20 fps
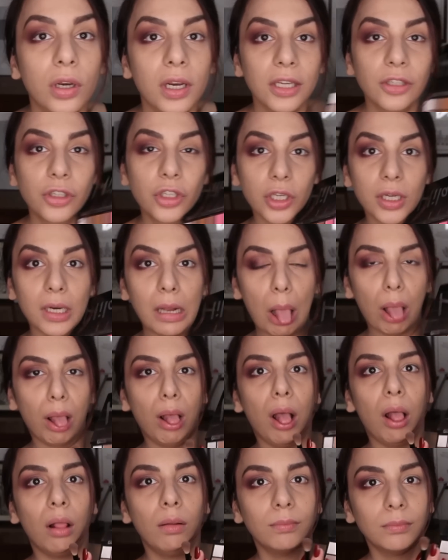
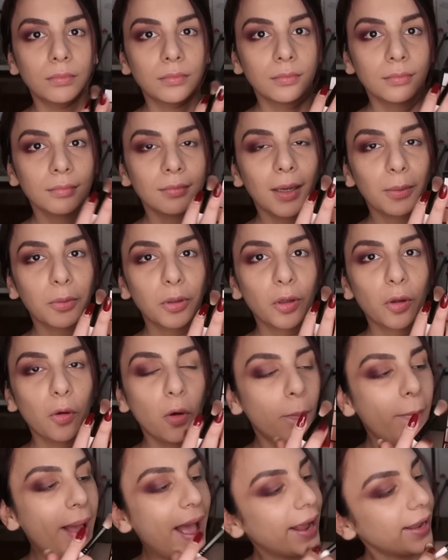I'm gonna
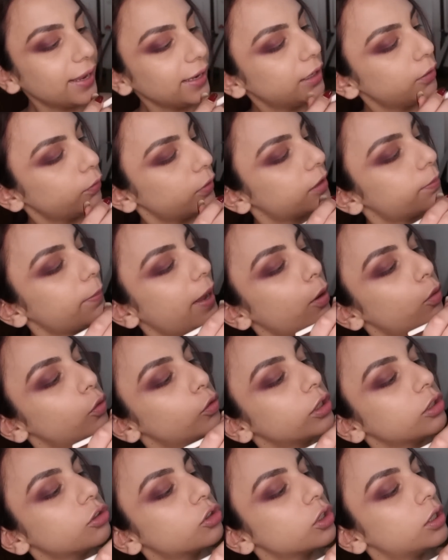go back in with my
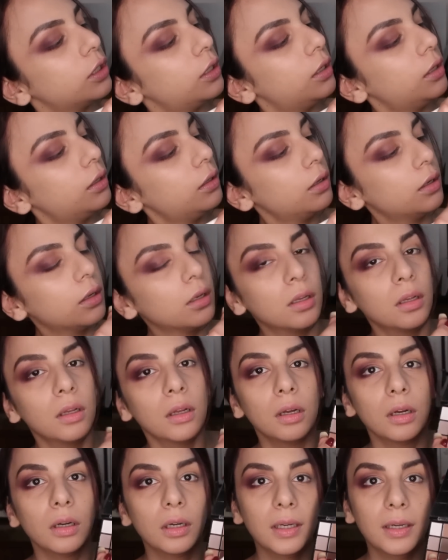original
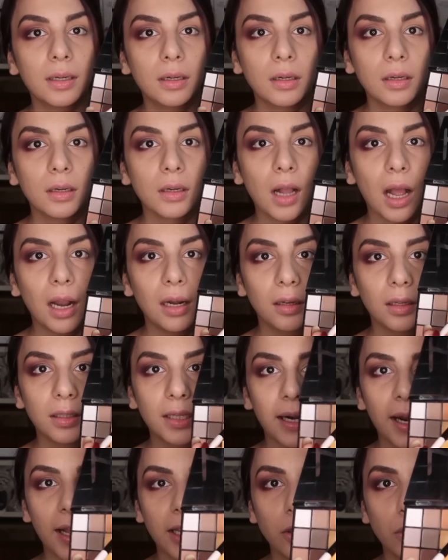color that I